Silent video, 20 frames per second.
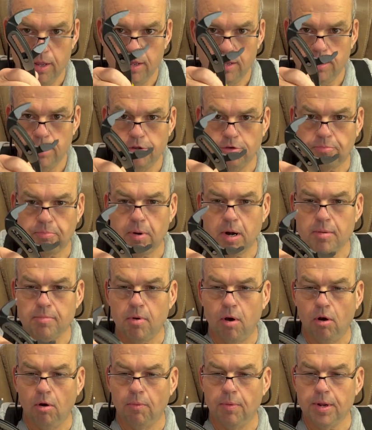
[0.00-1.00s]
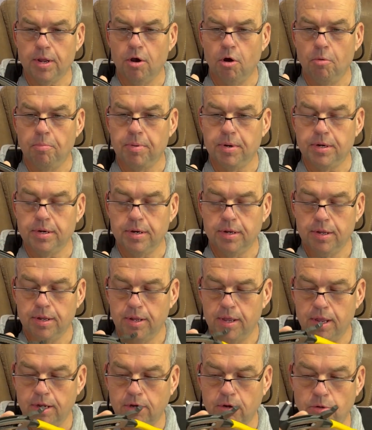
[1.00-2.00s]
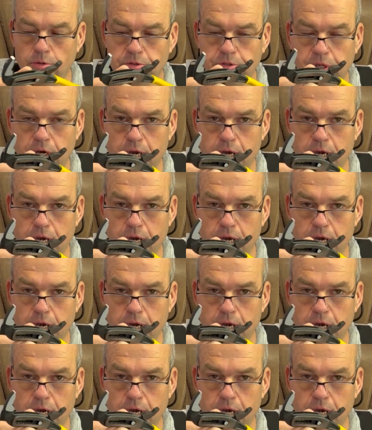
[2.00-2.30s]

You spread them all the way open. It goes to